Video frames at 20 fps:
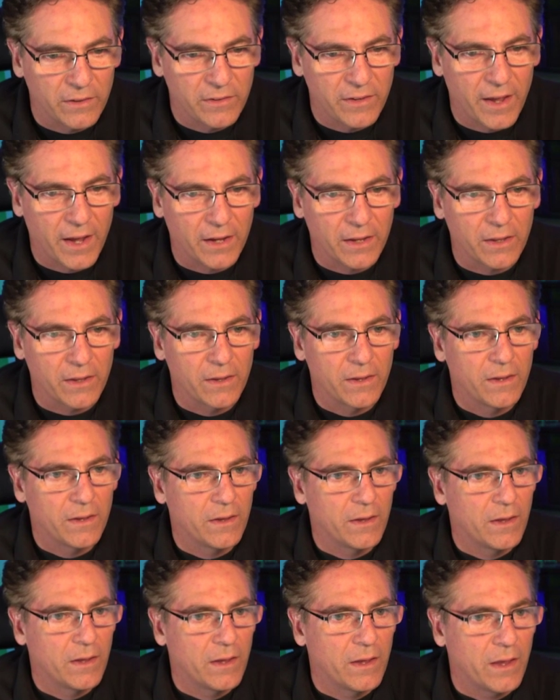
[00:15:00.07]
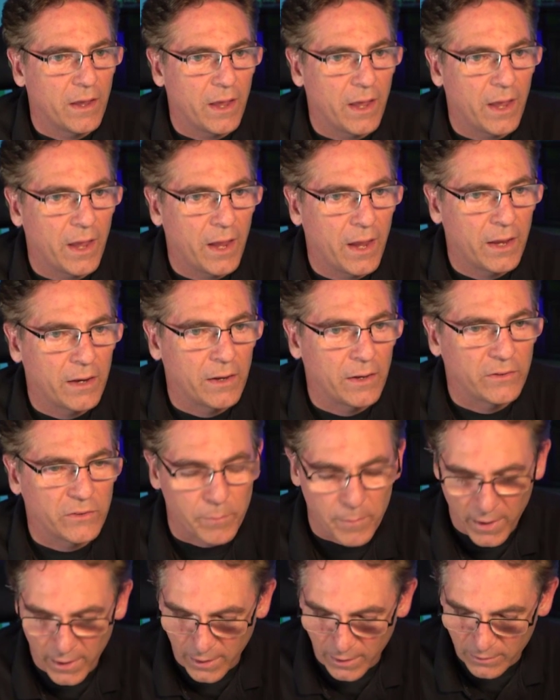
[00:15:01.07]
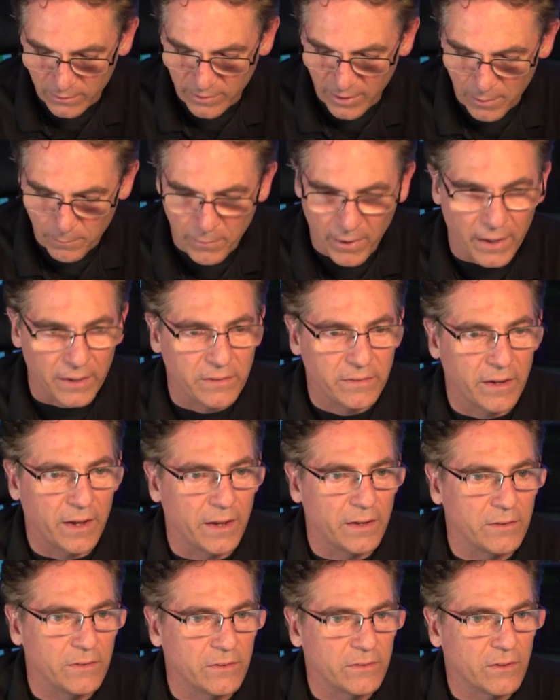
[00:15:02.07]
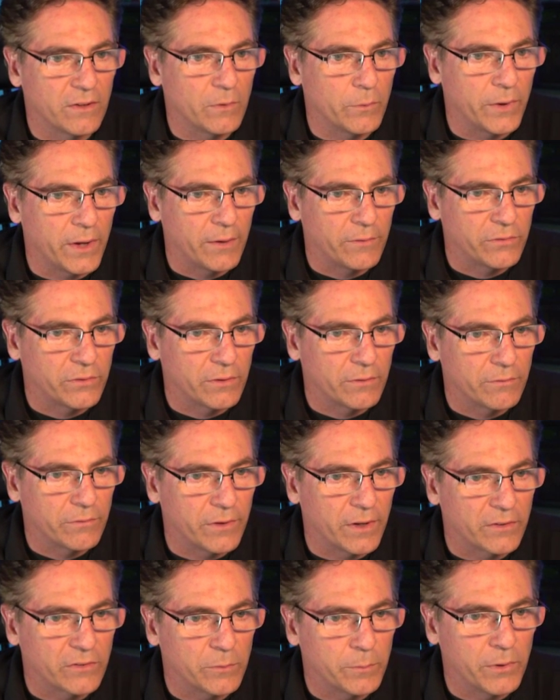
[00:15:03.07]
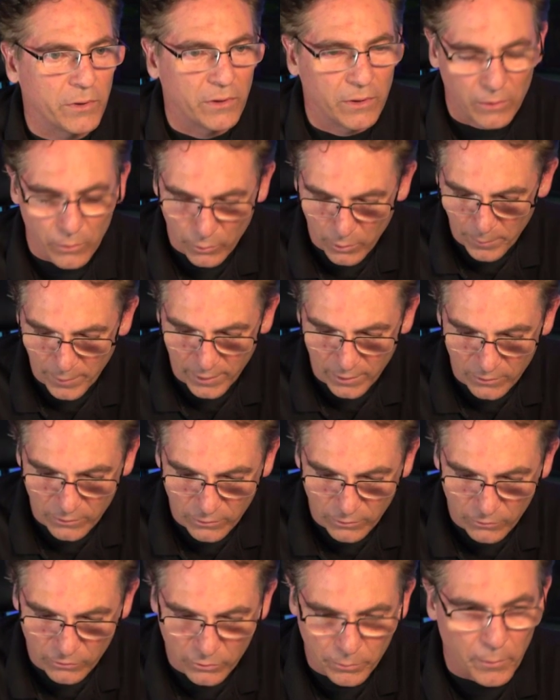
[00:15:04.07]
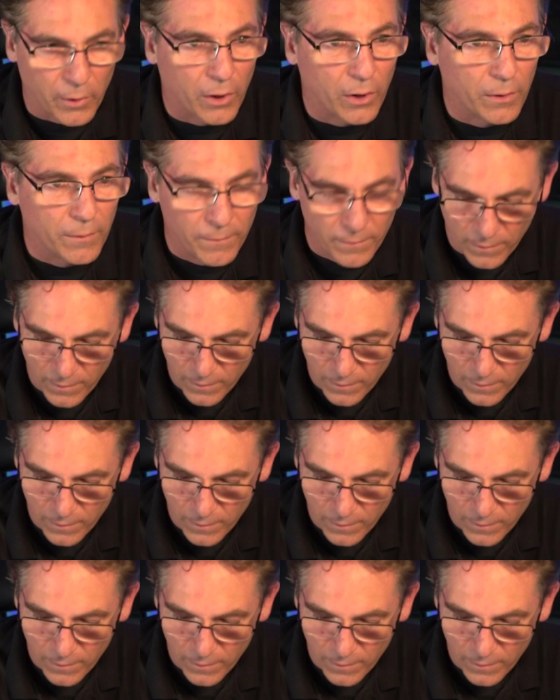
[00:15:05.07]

the deck and let's make it 10 by 10 just so that we have some flexibility. don't want to make it too small.